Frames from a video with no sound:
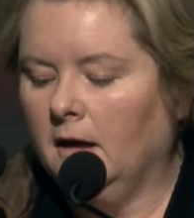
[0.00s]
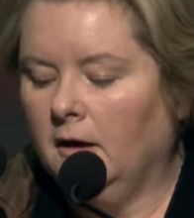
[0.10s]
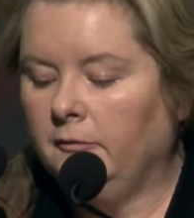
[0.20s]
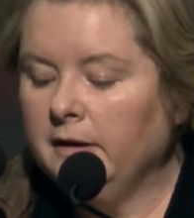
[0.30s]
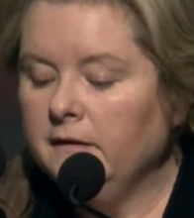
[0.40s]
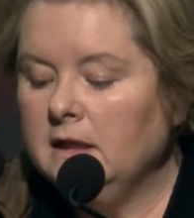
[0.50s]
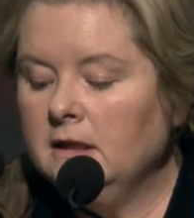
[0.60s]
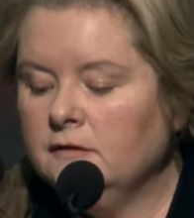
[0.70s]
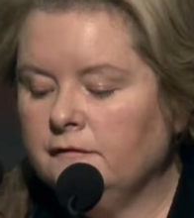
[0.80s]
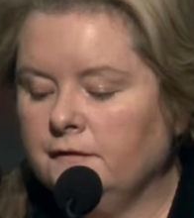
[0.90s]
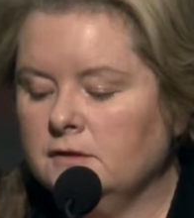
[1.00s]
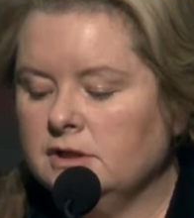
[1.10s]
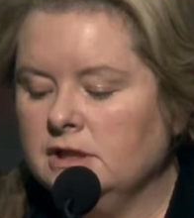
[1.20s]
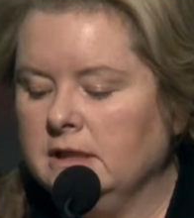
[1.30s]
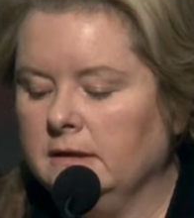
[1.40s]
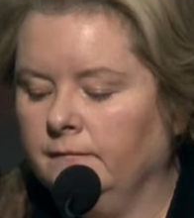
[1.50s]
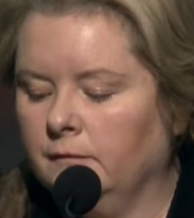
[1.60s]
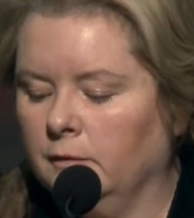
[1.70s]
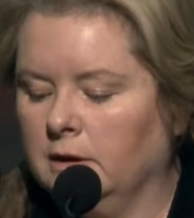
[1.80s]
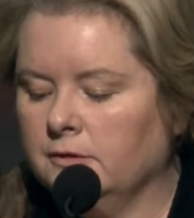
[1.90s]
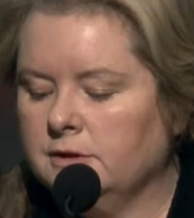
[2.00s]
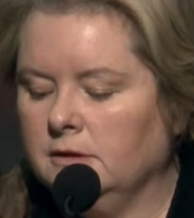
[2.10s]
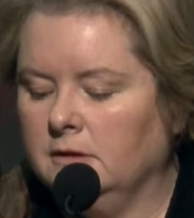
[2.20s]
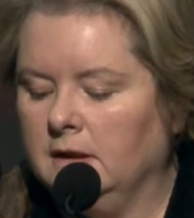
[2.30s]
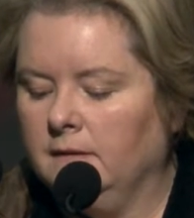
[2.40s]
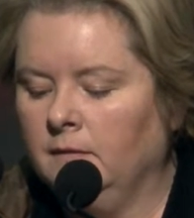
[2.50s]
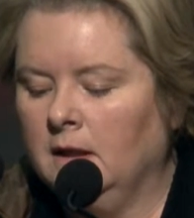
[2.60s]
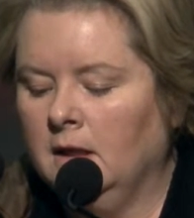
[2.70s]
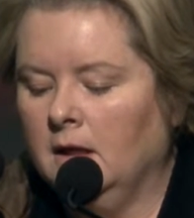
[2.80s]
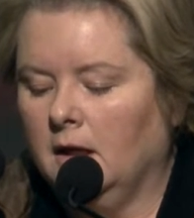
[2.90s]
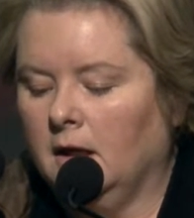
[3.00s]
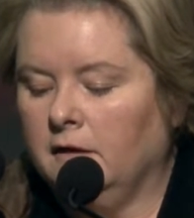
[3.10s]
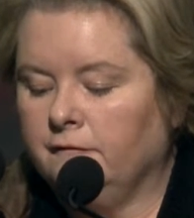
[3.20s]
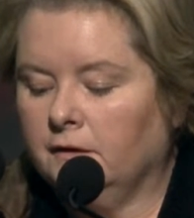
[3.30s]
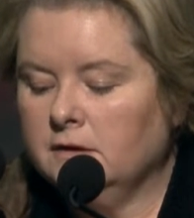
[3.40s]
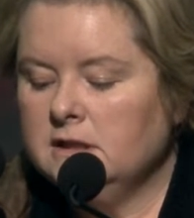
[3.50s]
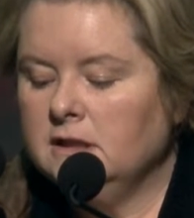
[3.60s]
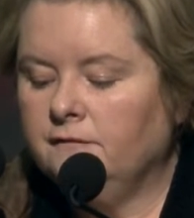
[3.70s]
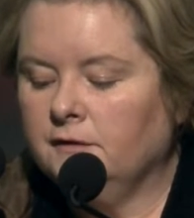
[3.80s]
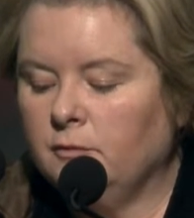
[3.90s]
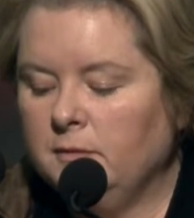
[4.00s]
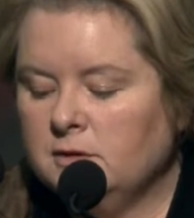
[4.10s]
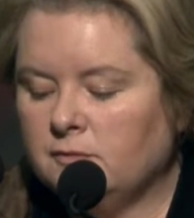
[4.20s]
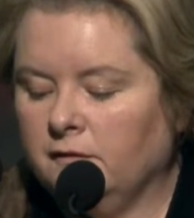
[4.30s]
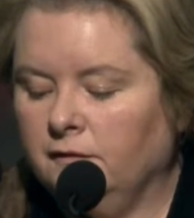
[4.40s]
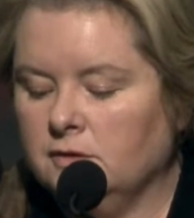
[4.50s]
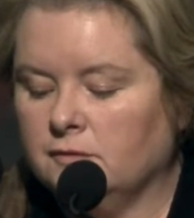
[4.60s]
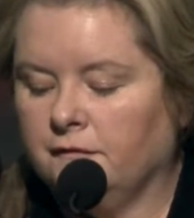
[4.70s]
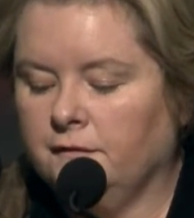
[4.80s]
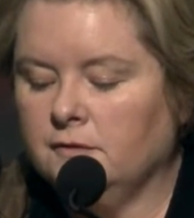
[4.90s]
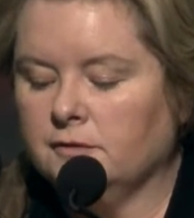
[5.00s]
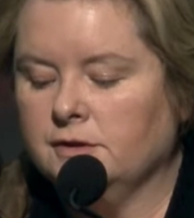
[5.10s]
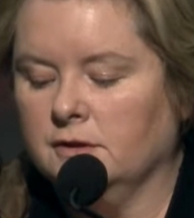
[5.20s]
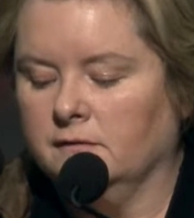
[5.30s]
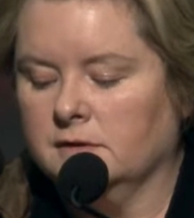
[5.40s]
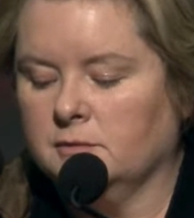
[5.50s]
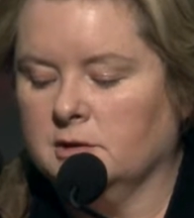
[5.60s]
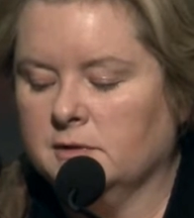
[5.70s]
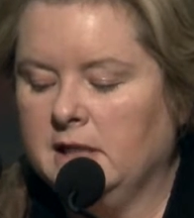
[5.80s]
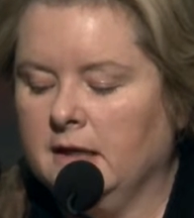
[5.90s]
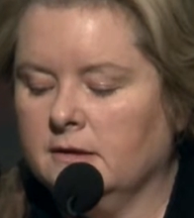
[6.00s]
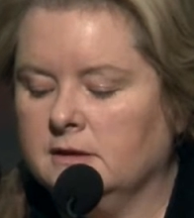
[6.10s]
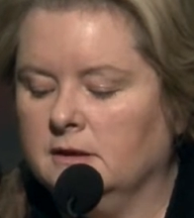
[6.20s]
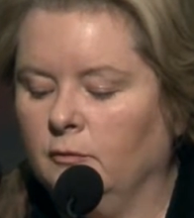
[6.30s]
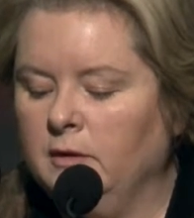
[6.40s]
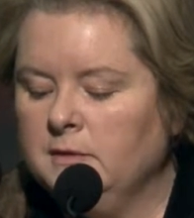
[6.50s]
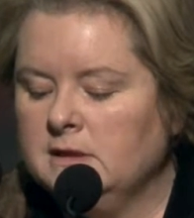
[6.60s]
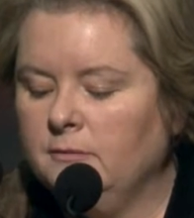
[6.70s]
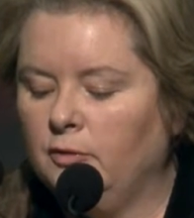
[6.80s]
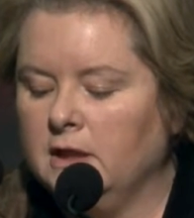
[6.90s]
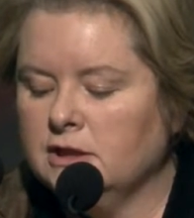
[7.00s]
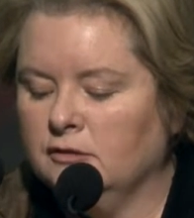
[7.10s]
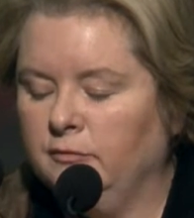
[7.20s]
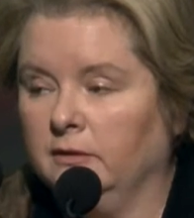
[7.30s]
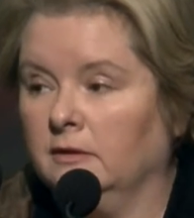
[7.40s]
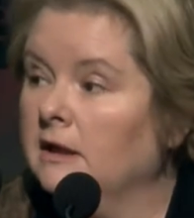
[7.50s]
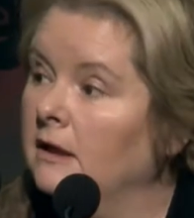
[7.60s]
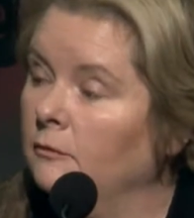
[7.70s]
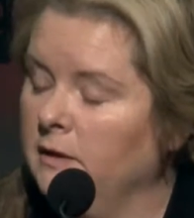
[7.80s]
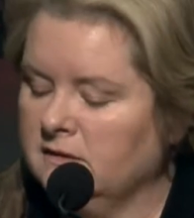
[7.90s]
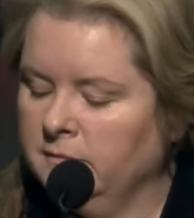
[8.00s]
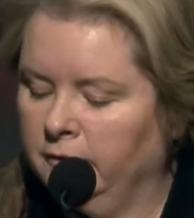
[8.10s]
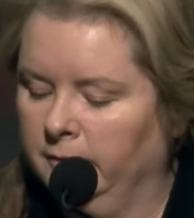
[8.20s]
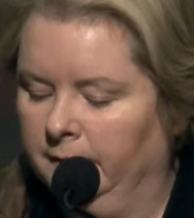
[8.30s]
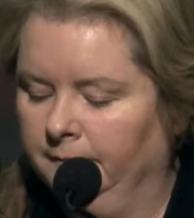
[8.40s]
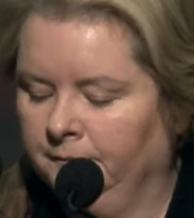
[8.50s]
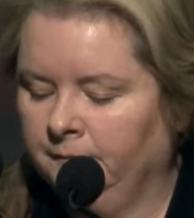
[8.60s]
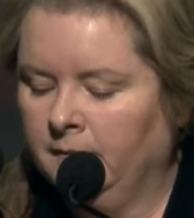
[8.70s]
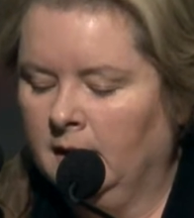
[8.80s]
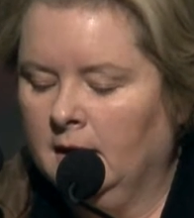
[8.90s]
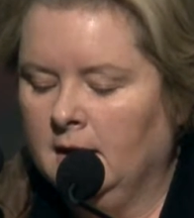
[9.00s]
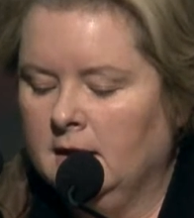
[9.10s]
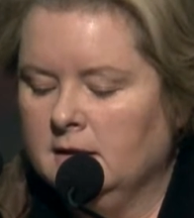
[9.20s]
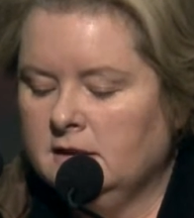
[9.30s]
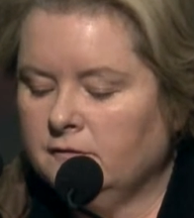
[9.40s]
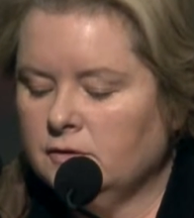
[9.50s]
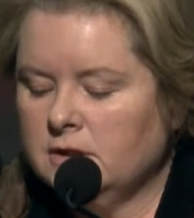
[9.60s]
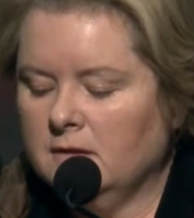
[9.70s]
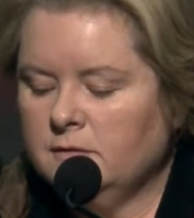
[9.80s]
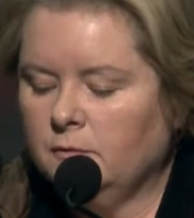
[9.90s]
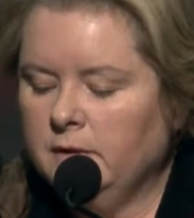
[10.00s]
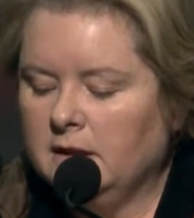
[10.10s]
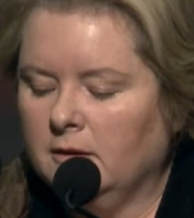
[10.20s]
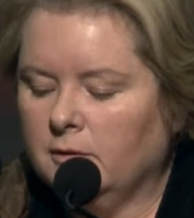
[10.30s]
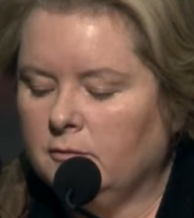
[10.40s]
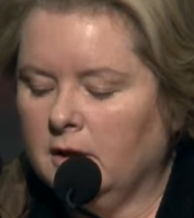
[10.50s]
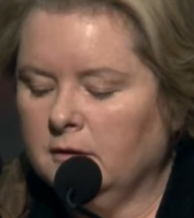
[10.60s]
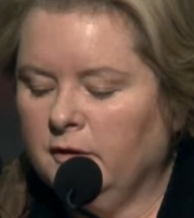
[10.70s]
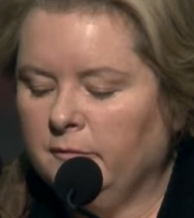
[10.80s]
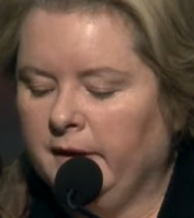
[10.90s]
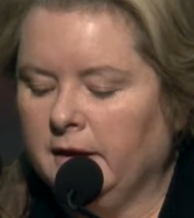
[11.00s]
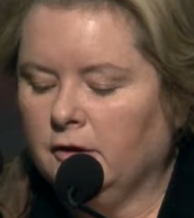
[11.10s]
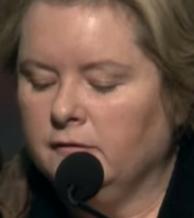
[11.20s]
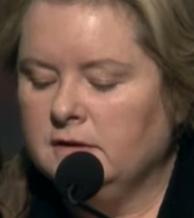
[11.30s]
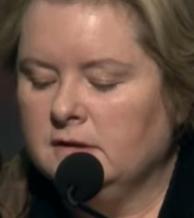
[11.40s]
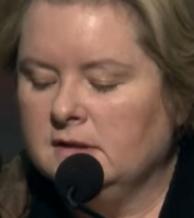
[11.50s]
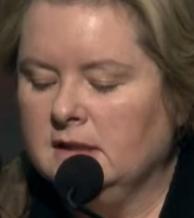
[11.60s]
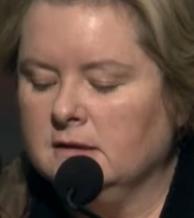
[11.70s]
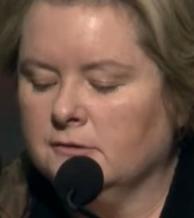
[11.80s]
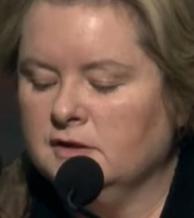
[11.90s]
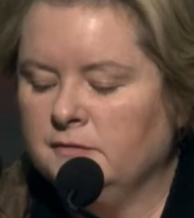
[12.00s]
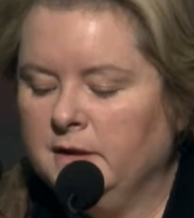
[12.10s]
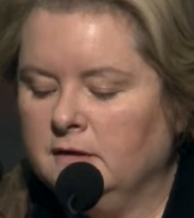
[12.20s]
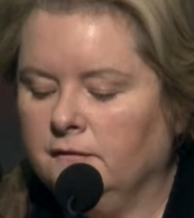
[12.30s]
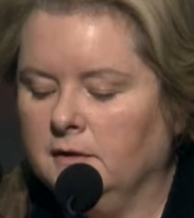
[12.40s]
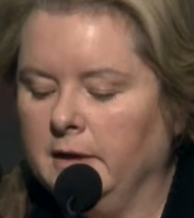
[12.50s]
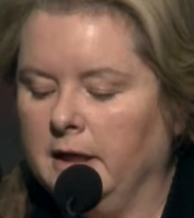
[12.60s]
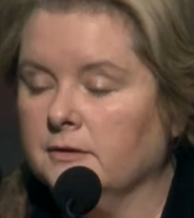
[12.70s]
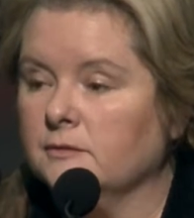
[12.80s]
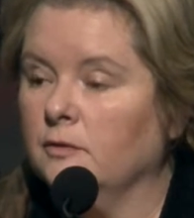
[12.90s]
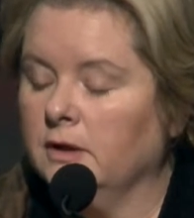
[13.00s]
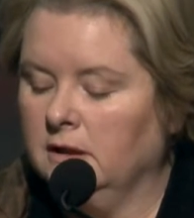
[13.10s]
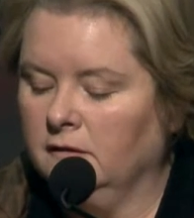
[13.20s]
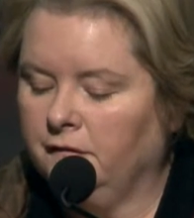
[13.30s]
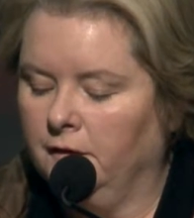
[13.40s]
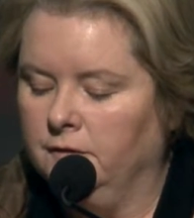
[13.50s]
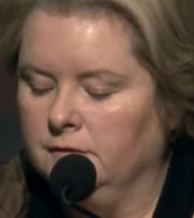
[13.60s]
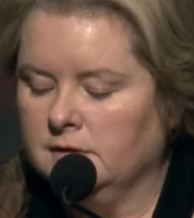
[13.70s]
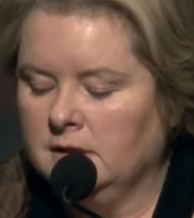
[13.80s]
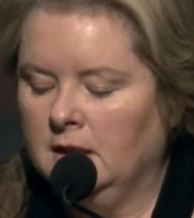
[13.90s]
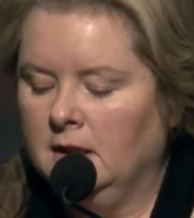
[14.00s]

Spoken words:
Around the end of first year, when I was at uni, I had volunteered for the Women's Refuge Referral Service, which was housed in the Women's Liberation Building in West Melbourne. Several times a week I would ride my bike over to the centre and spend a few hours working the phones,